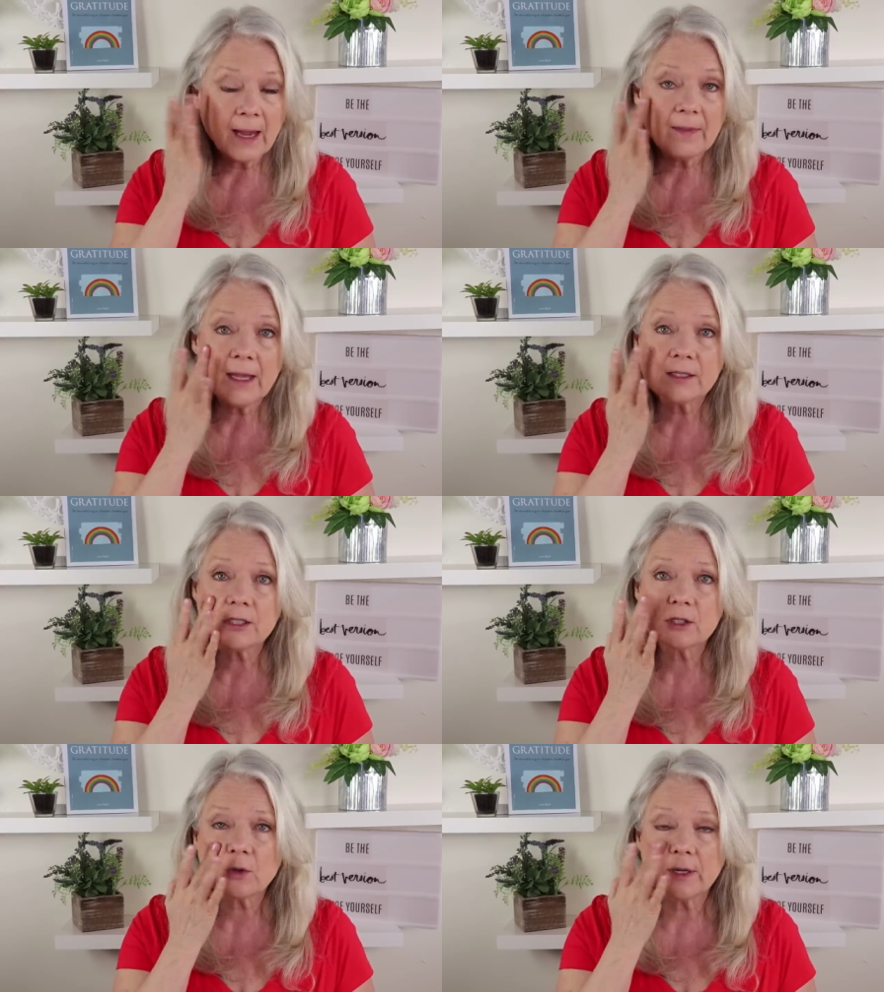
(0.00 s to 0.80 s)
And that's
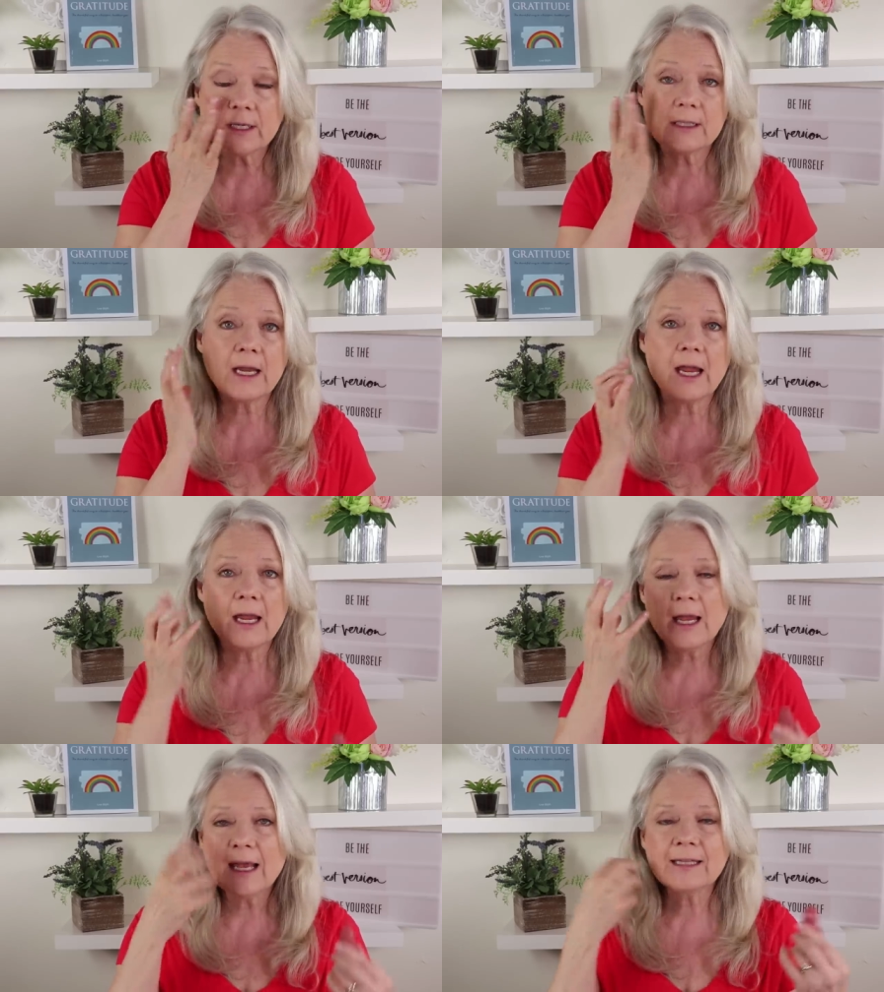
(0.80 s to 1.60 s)
just going to
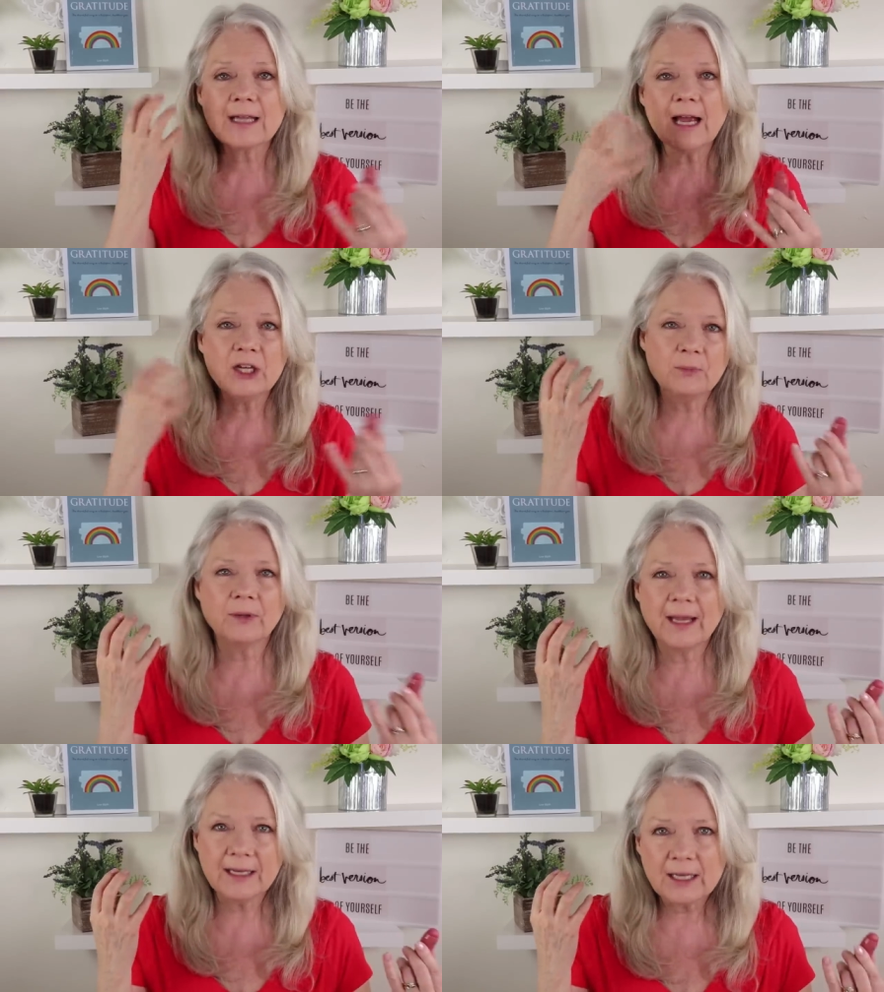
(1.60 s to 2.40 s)
stay, it's kind of
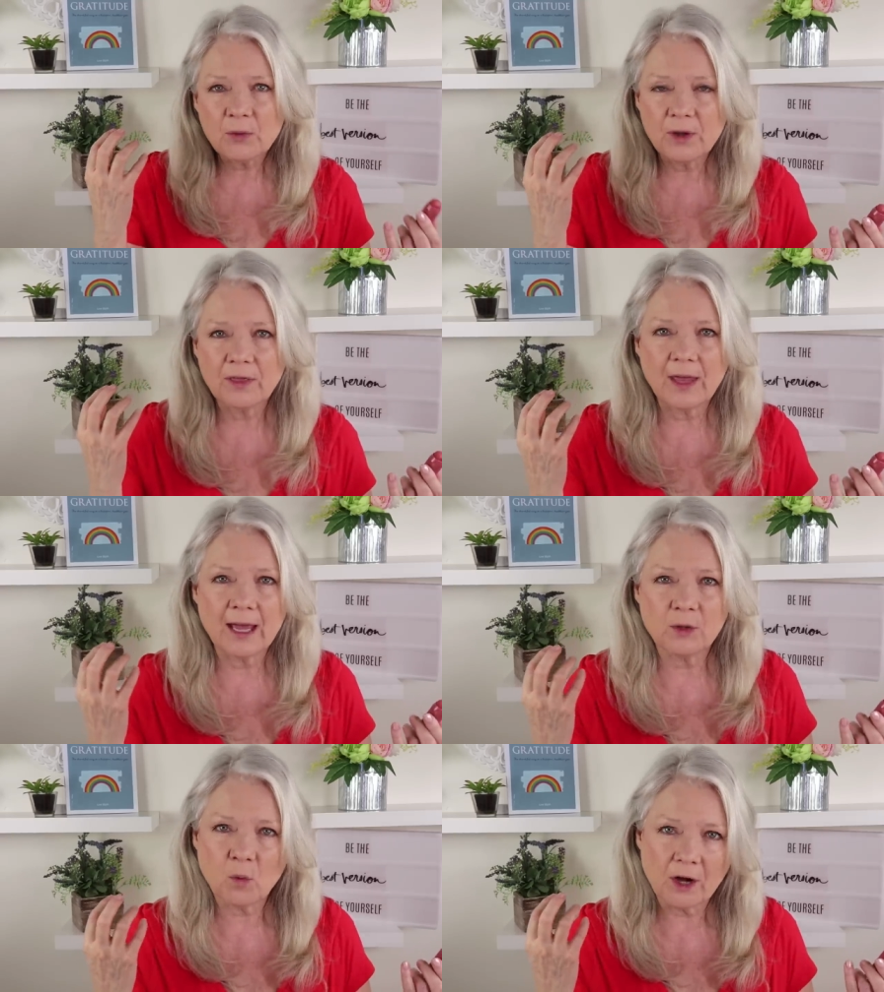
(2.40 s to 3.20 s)
blending with
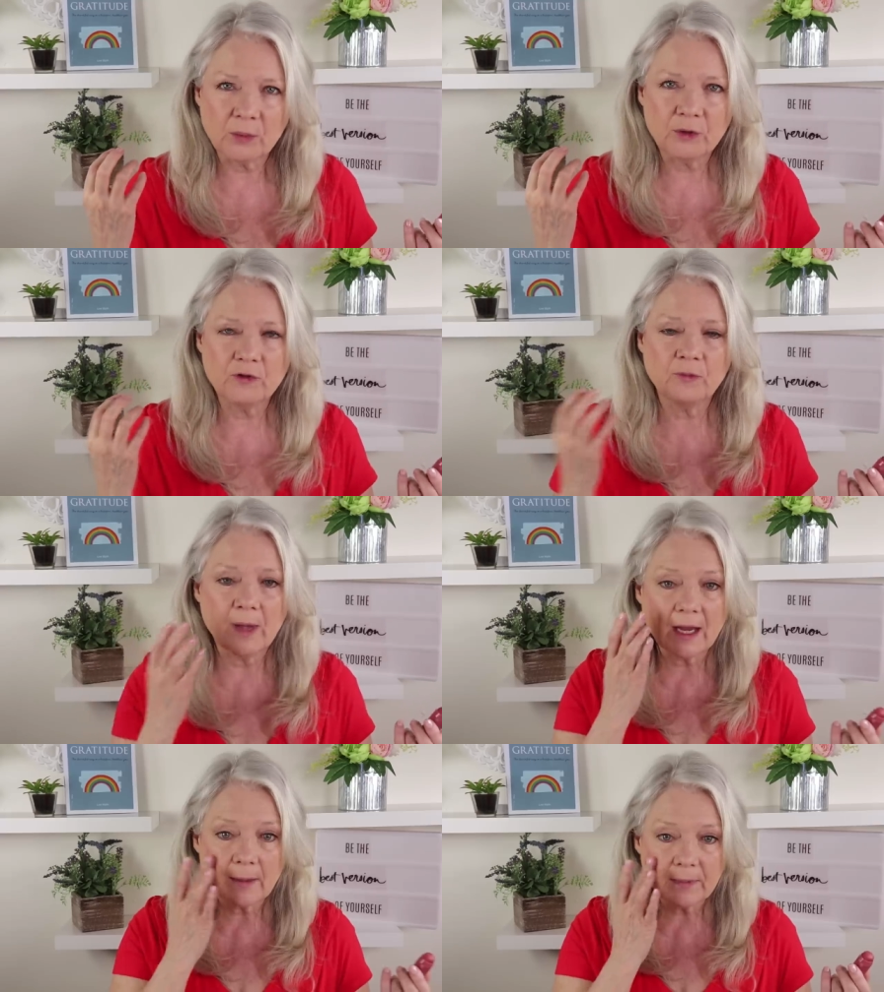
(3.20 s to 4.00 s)
that waterproof
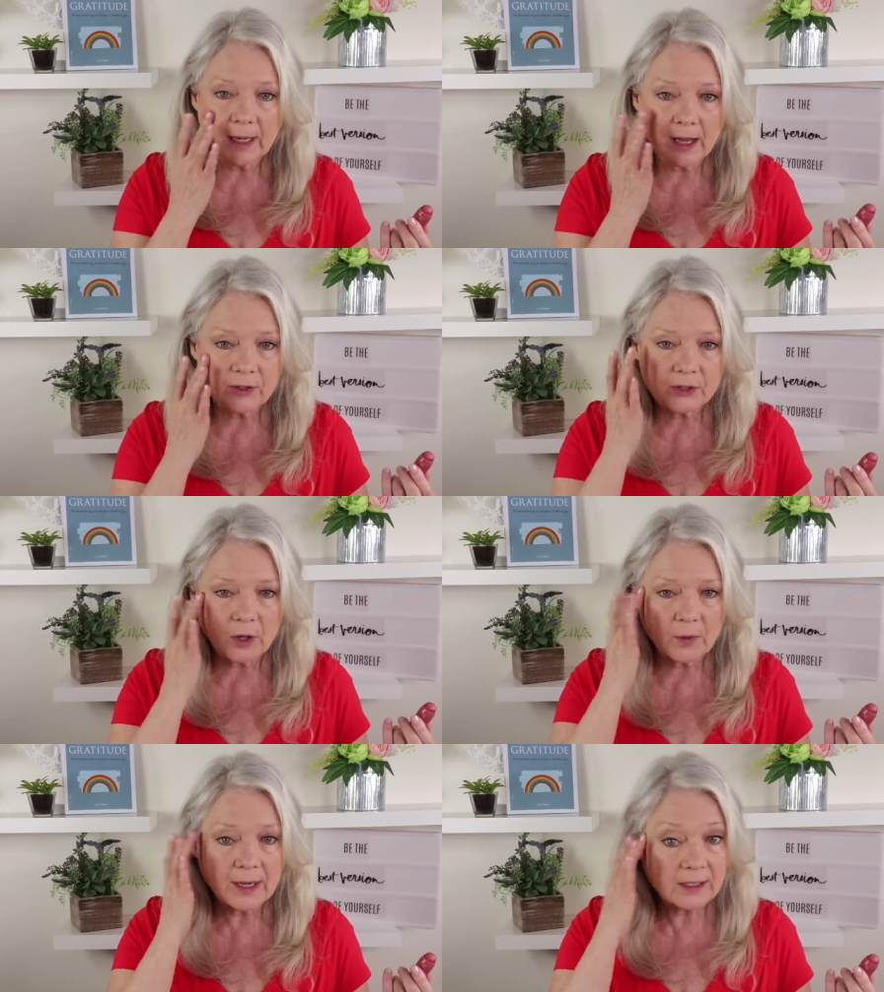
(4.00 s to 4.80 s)
makeup now,
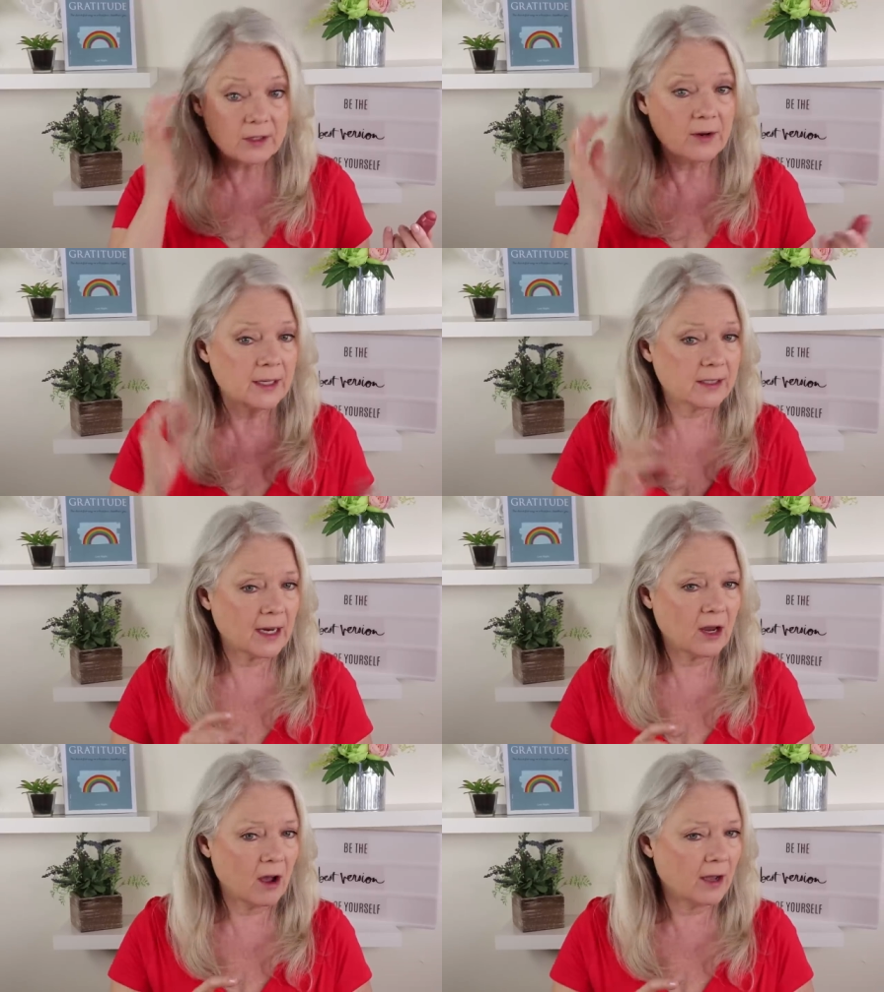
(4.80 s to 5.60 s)
so it's going to
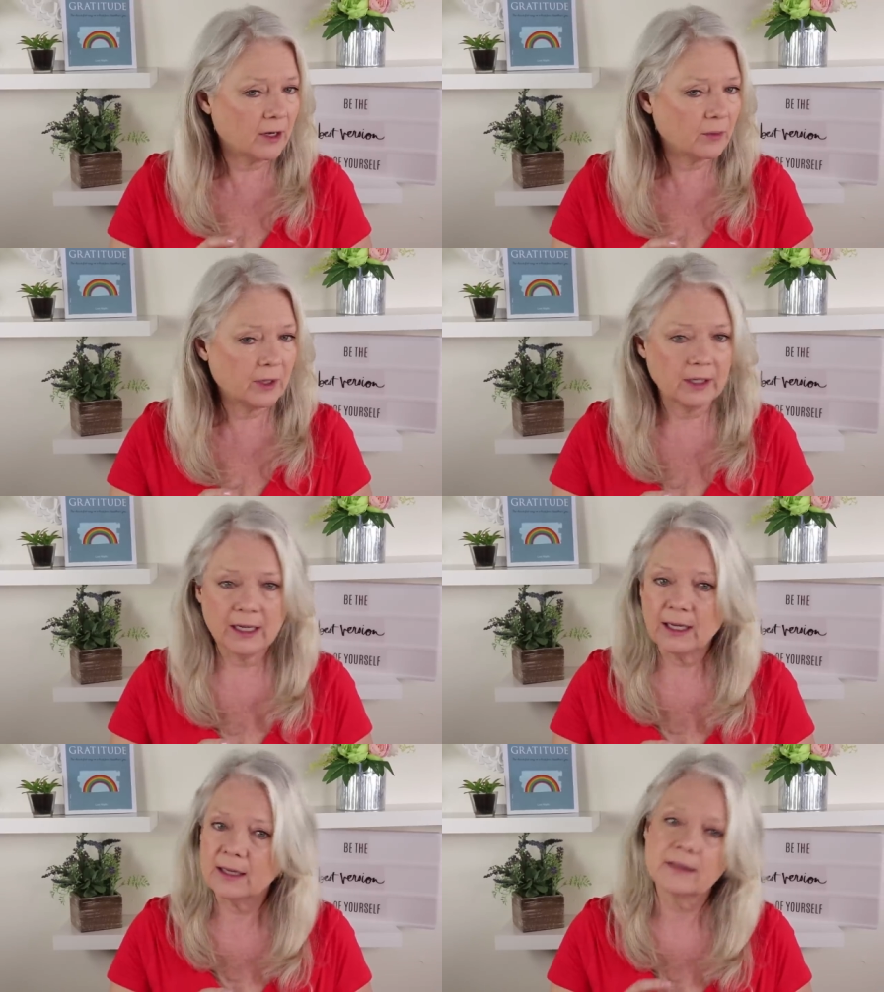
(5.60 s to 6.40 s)
stay on, it
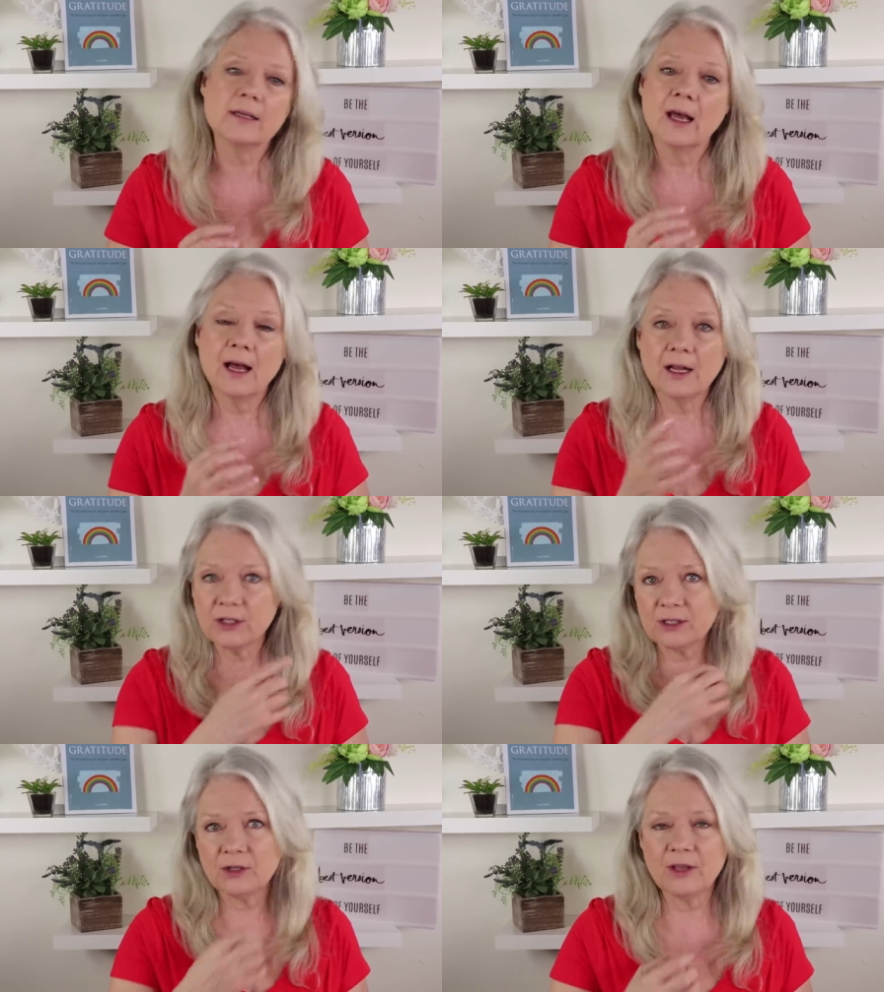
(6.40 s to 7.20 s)
really is. I'll
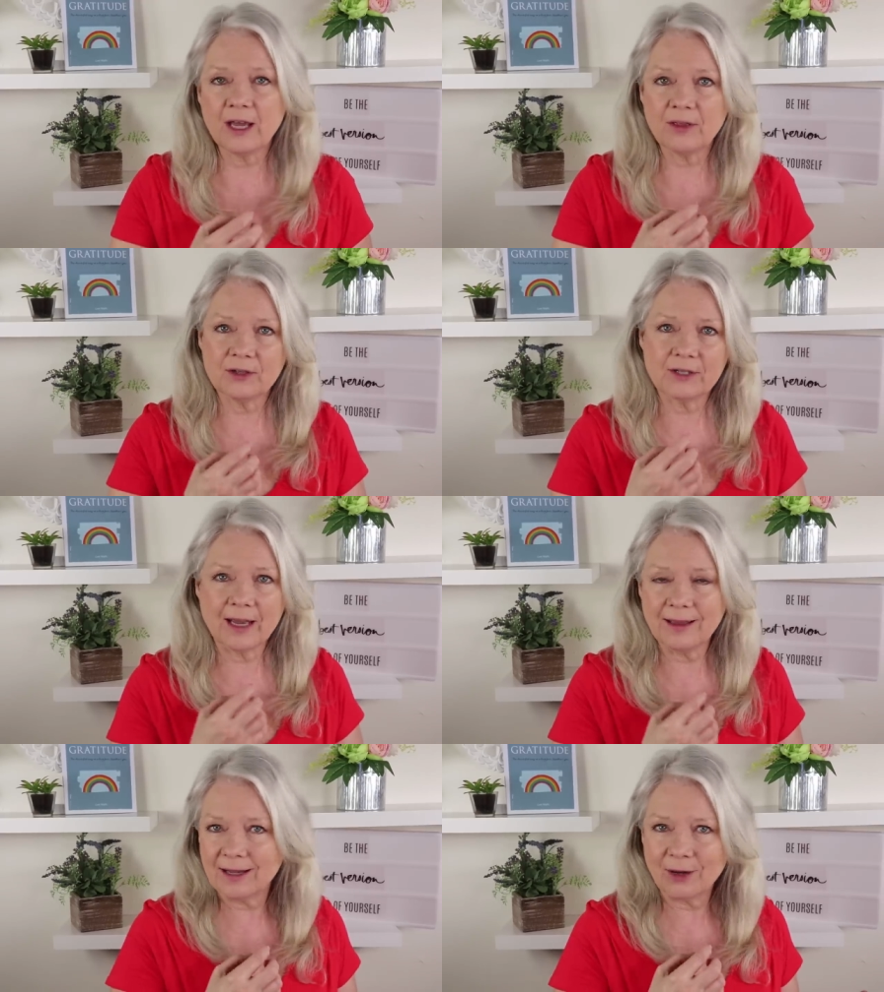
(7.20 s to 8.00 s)
just do the other
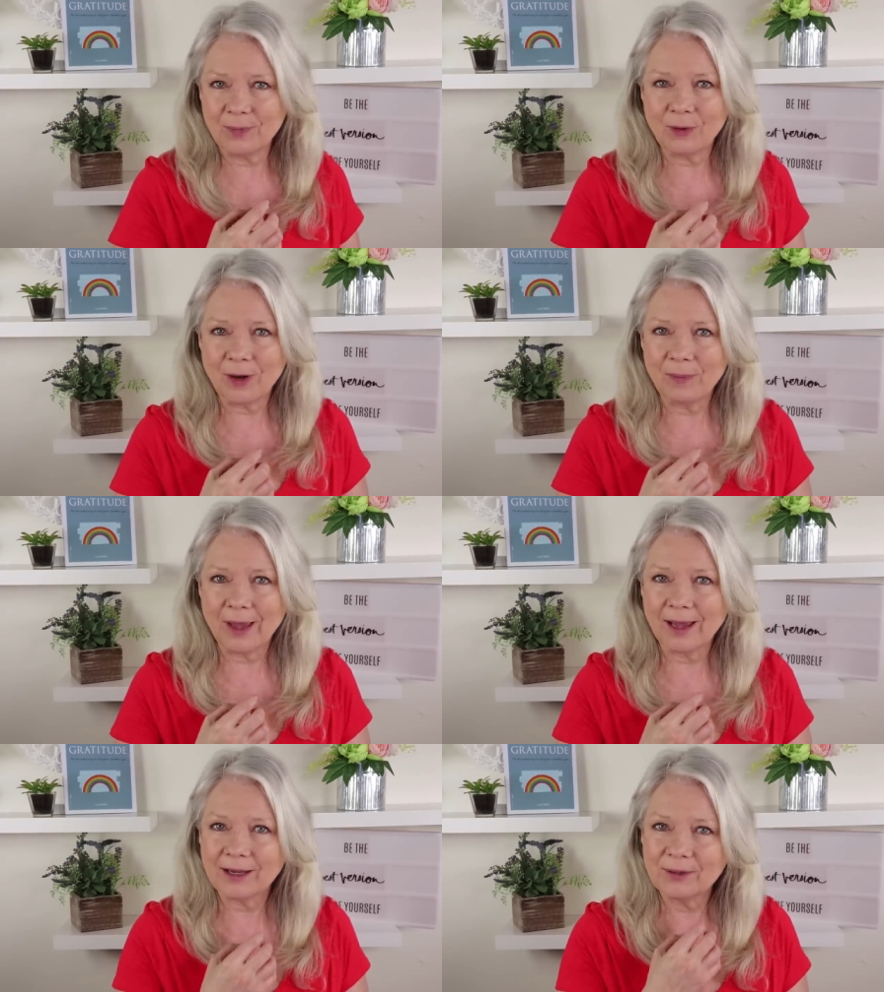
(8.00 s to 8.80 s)
side and then I'll be right
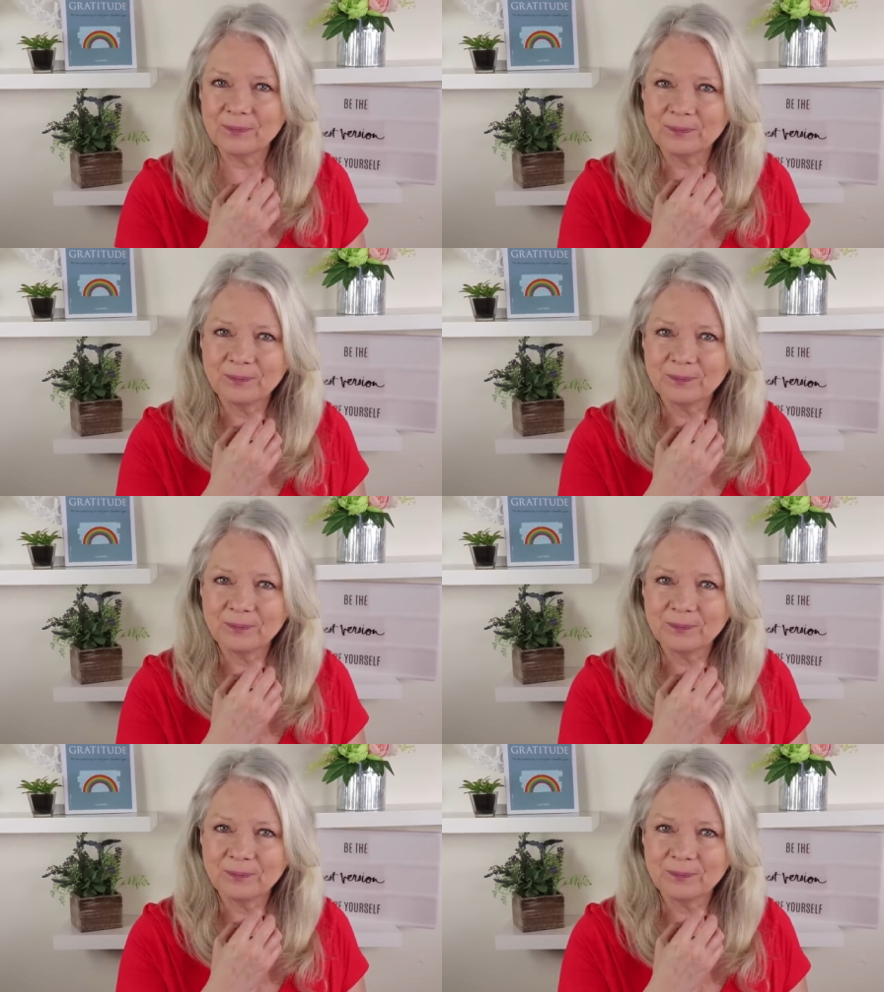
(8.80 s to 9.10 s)
back.